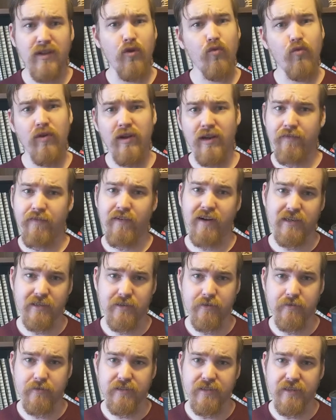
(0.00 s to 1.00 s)
Really fun
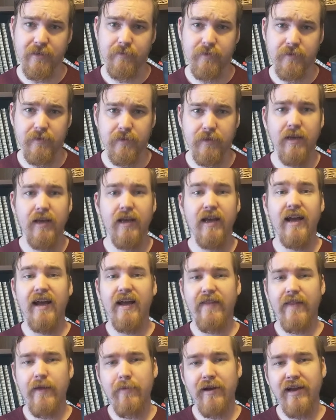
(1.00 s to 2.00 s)
concept.
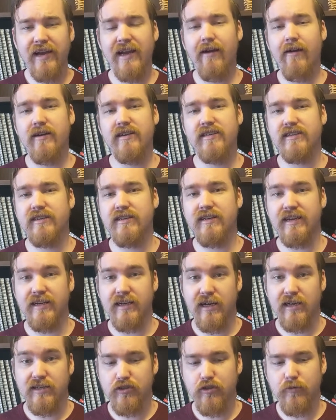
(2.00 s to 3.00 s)
Then my character in
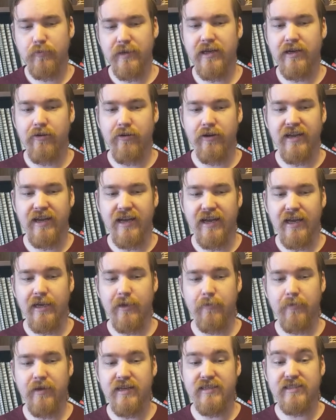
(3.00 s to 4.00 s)
our superhero
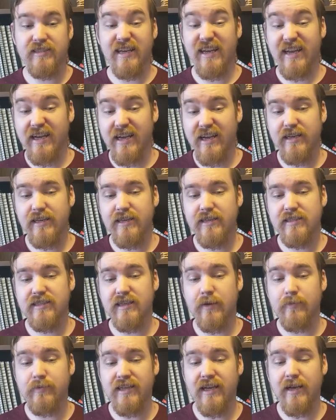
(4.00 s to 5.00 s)
game is a hideous
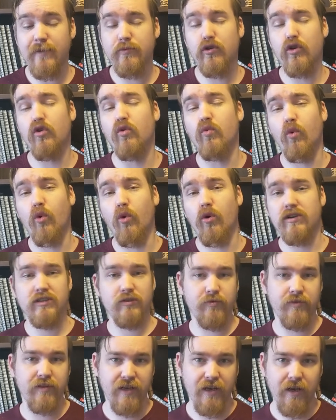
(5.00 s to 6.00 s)
adept who walks
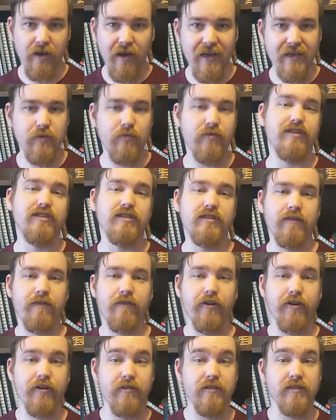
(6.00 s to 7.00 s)
with the night, which is a
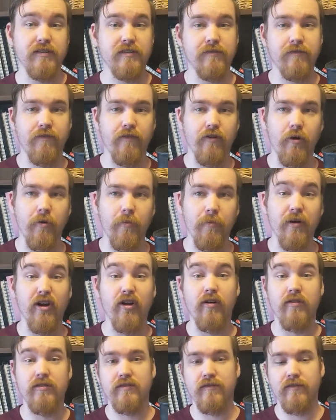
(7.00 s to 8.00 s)
focus from
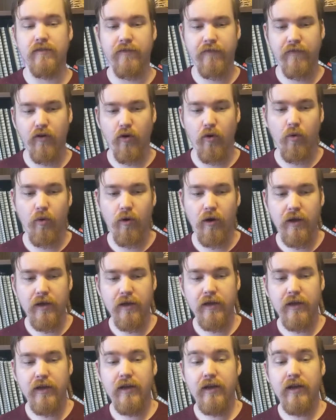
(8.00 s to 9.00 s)
Gods of the Fall.
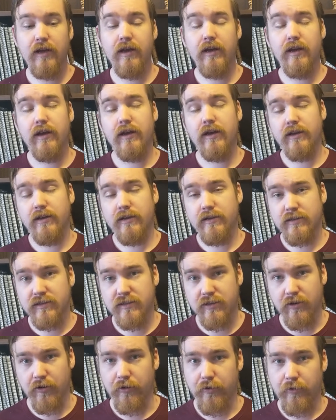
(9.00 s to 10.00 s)

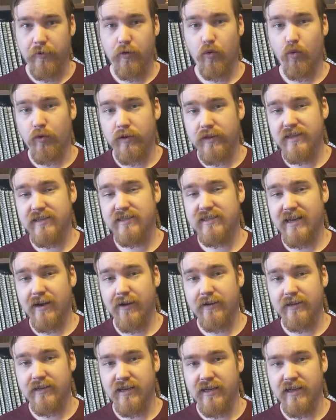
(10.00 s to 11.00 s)
So, with this
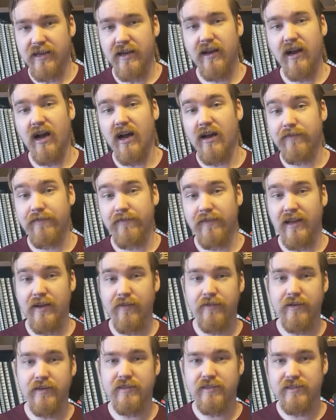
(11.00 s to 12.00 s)
character here, I
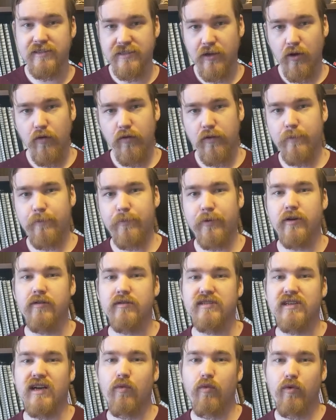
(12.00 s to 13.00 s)
flavored into stealth
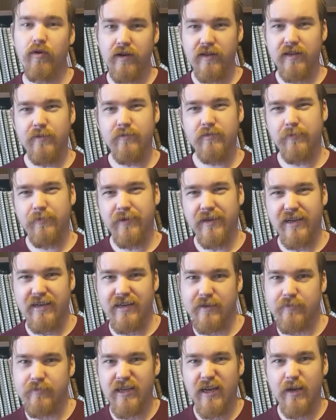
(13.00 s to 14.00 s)
because I wanted them to be an
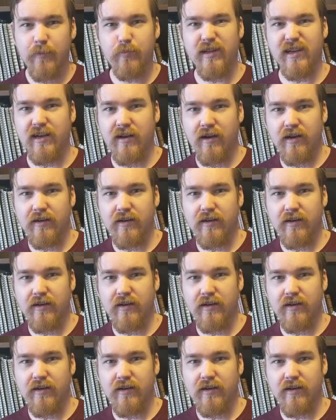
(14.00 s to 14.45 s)
adept that